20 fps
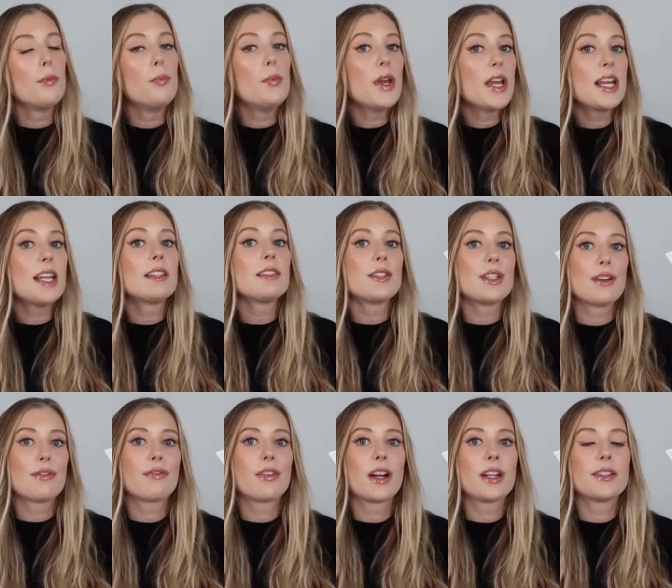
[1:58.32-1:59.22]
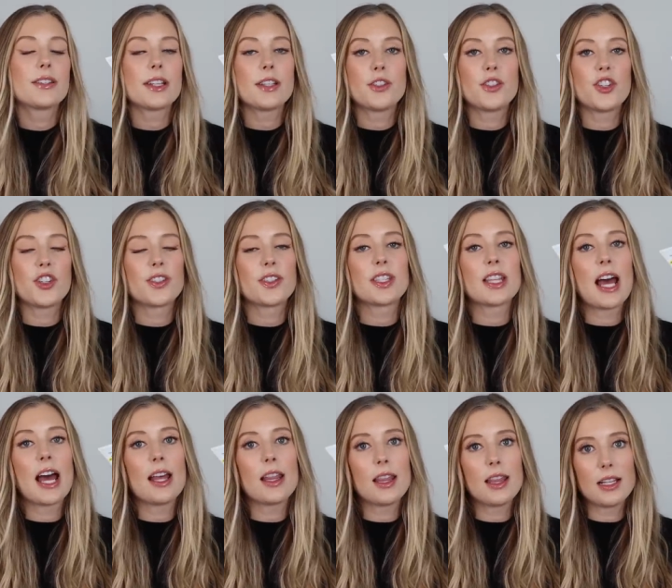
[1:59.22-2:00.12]
biggest difference is just
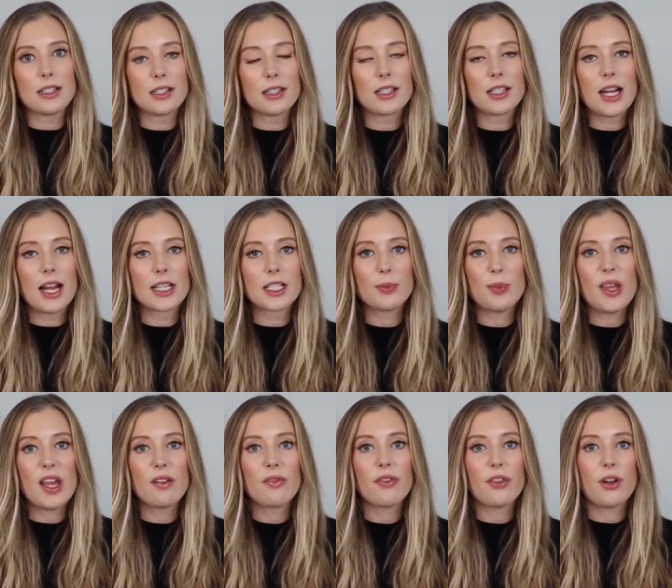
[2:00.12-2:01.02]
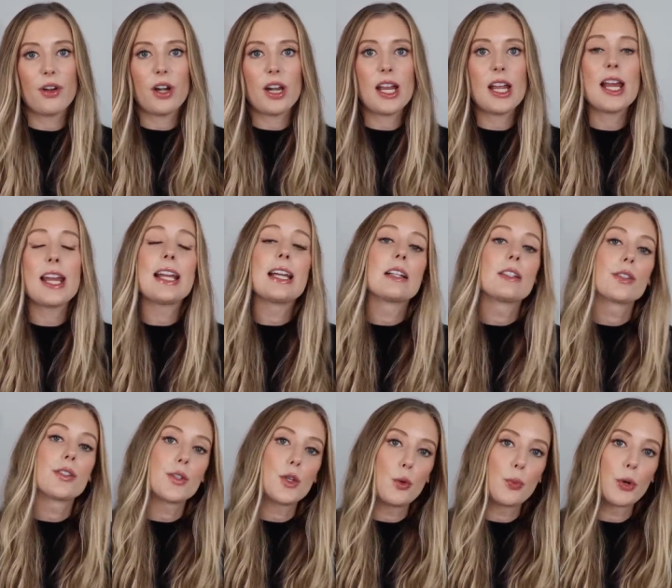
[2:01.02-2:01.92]
that this is an SPF 30 and
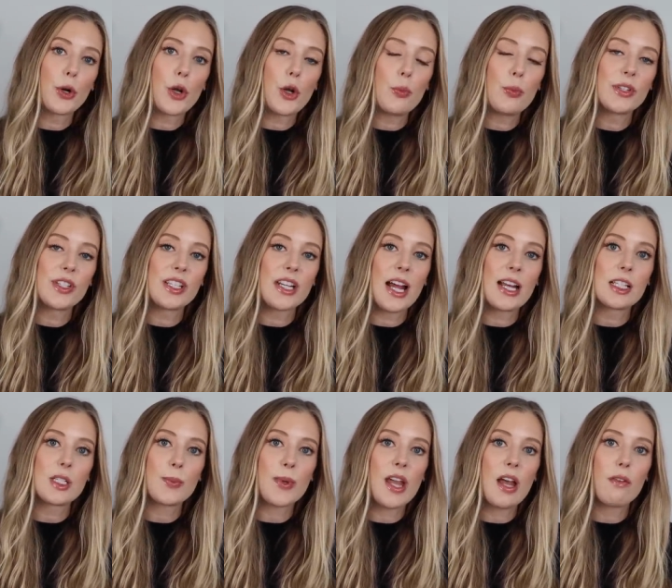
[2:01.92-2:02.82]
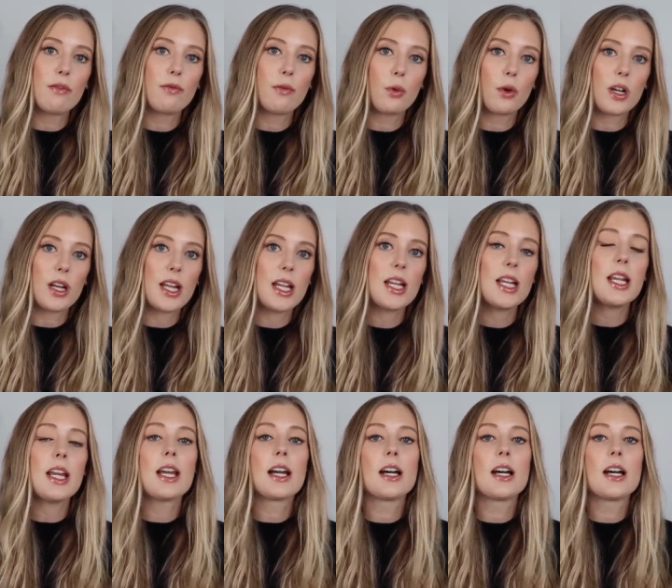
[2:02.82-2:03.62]
Supergoop is an SPF 40